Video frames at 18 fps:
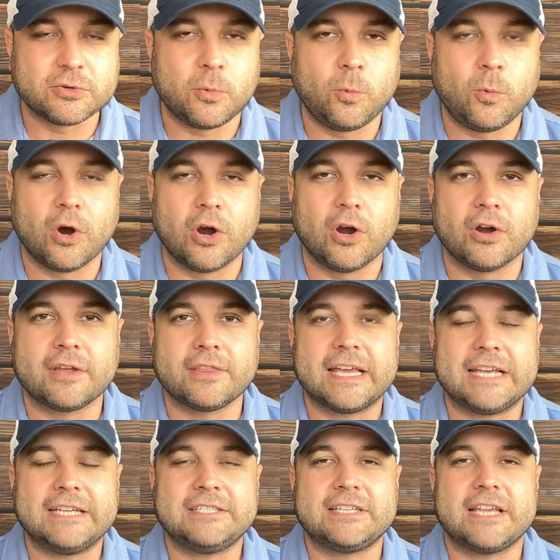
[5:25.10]
of work.
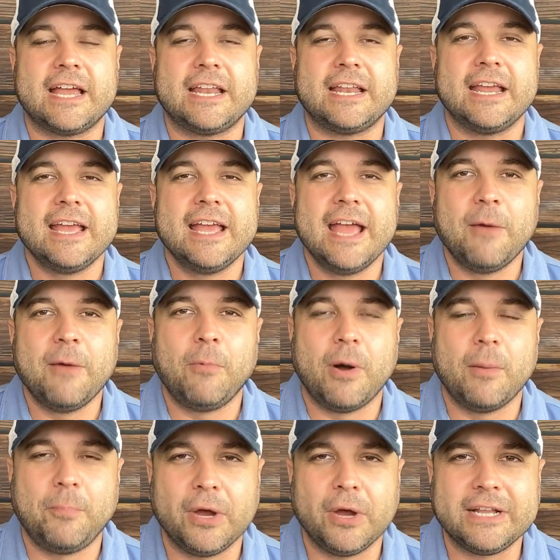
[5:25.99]
They said, at
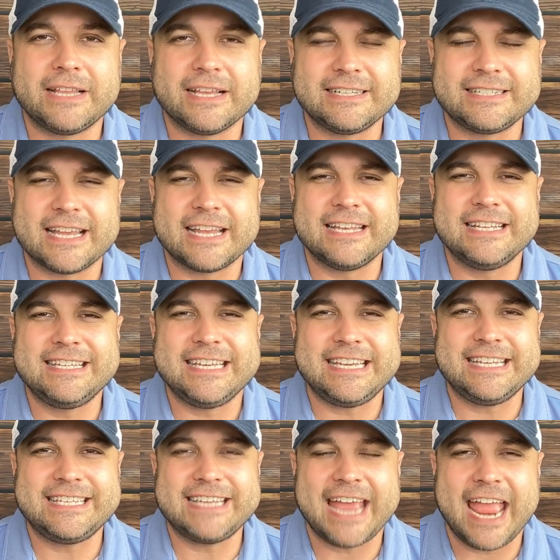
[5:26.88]
one point they said,
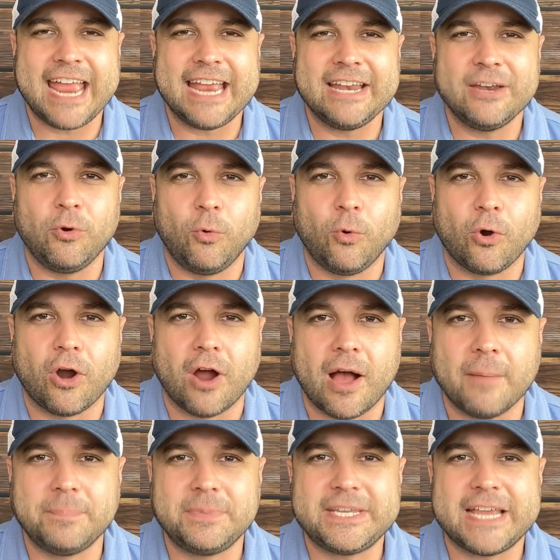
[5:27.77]
detain or
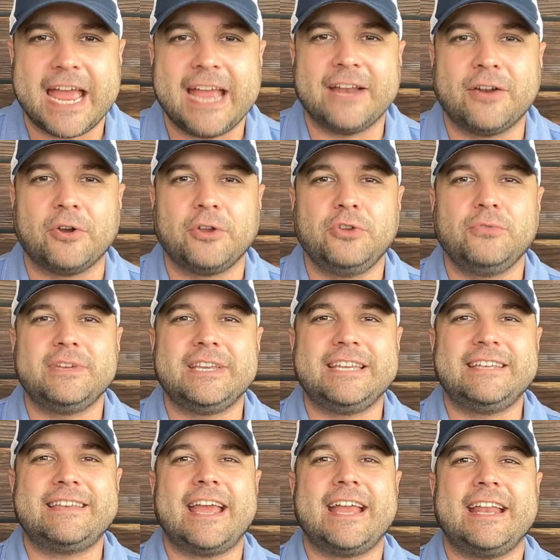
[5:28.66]
obtain. Are you
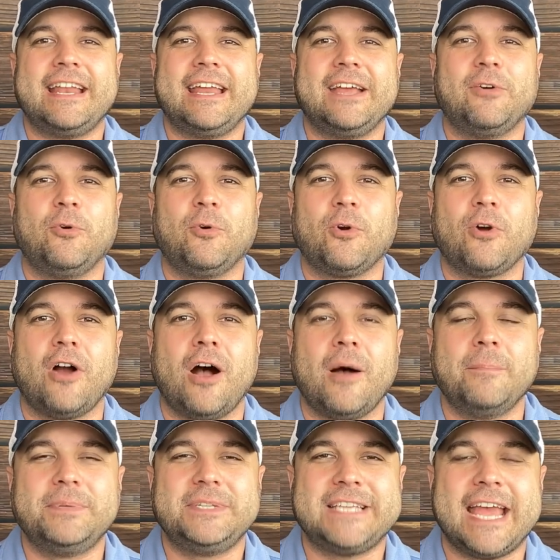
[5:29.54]
detaining or
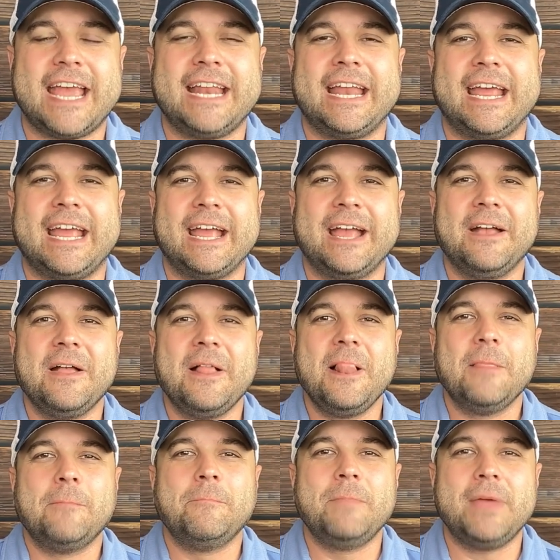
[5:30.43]
obtaining
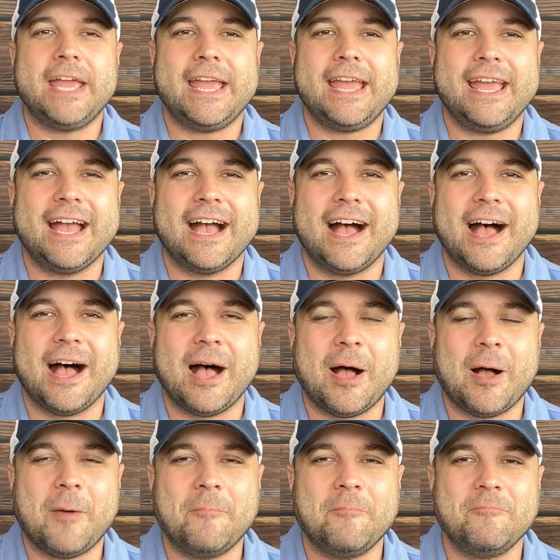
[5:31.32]
me?
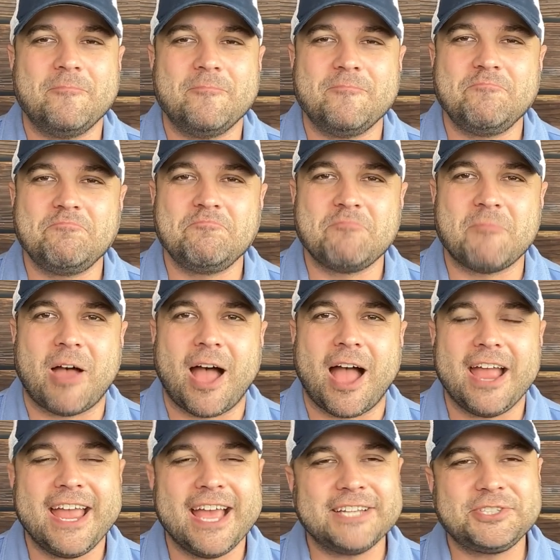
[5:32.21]

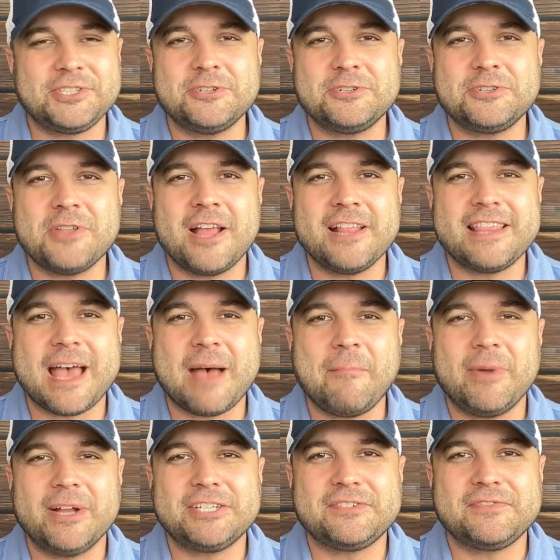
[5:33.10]
I guess there's not
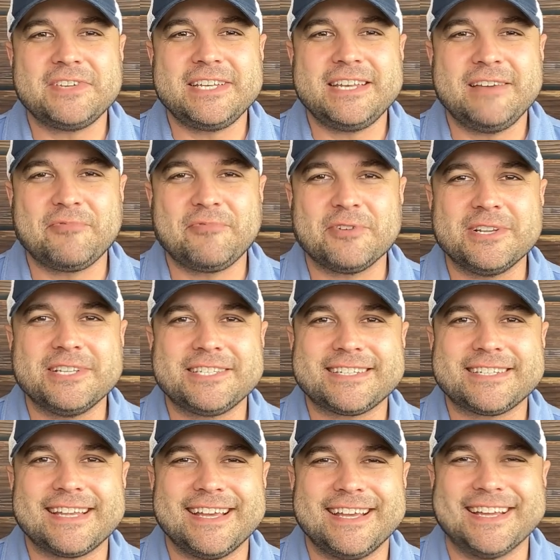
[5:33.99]
that much of a
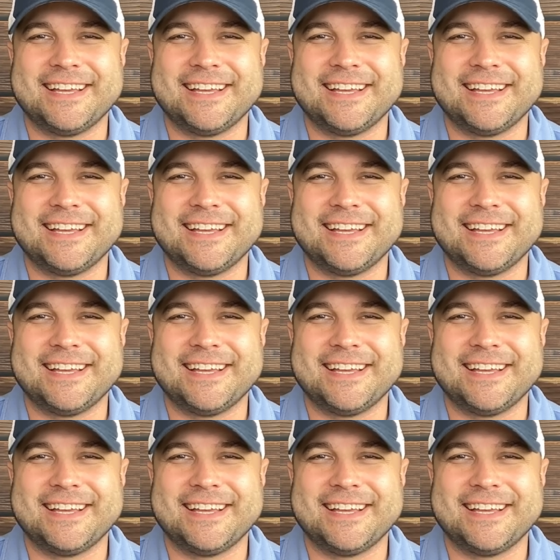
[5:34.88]
difference